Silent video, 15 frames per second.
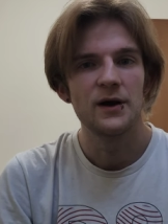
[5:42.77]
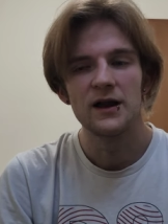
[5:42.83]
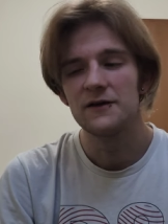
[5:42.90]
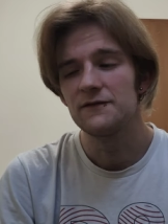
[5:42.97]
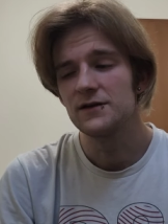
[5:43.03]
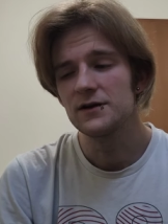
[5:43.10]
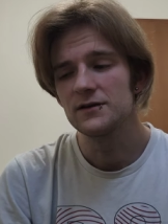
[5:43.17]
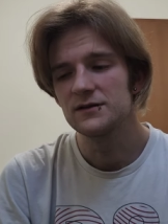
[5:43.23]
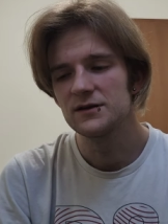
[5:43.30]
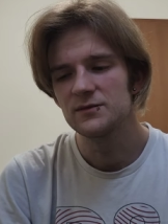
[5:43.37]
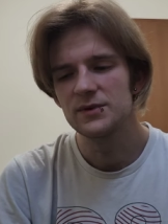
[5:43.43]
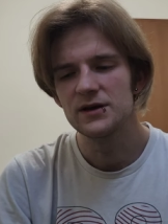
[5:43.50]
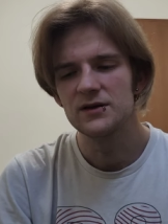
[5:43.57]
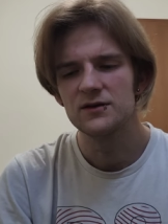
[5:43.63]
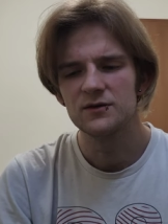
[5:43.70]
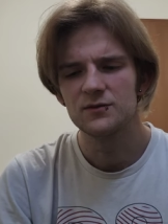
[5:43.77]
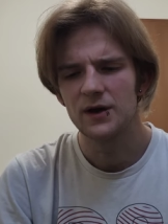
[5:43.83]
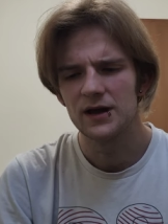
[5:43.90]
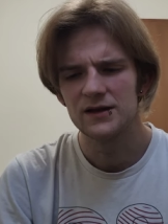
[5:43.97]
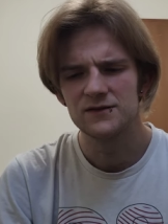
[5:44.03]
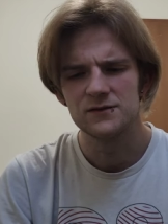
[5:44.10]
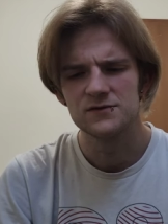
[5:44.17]
but I figured it'd be a good
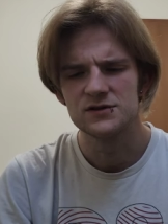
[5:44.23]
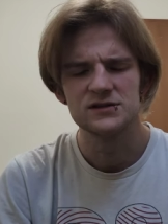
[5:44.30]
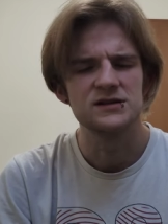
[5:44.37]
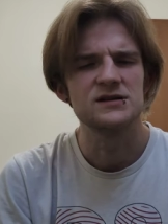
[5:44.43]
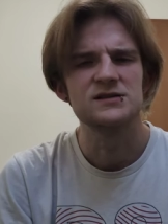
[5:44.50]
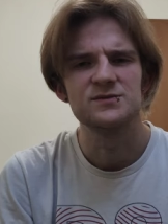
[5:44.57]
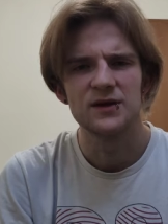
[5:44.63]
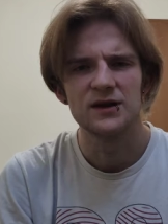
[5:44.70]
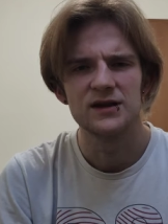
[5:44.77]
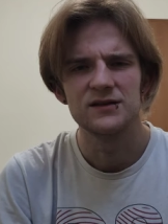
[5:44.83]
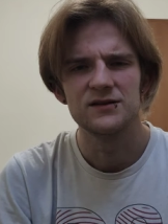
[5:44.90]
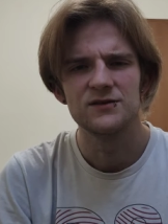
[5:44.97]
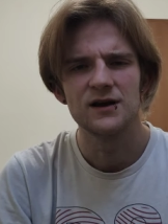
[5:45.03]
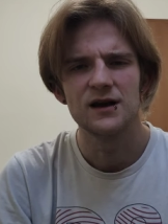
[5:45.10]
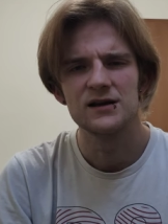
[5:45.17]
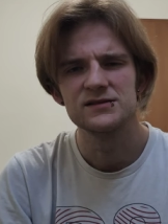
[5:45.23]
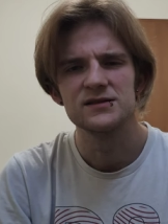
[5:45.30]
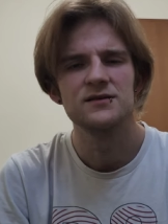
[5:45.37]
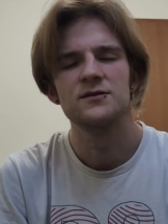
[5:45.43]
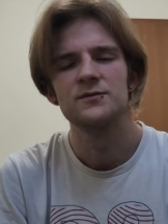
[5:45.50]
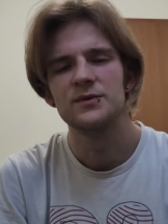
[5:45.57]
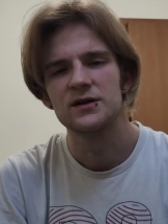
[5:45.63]
way to just explain to you guys a
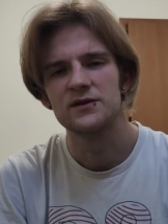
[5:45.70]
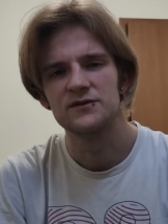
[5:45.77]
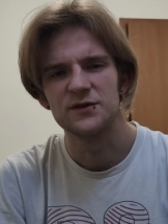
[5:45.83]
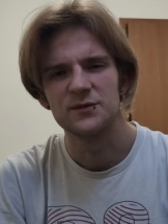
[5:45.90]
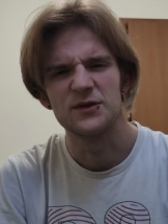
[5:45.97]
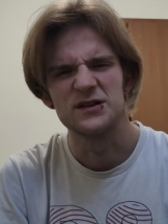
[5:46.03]
little bit of some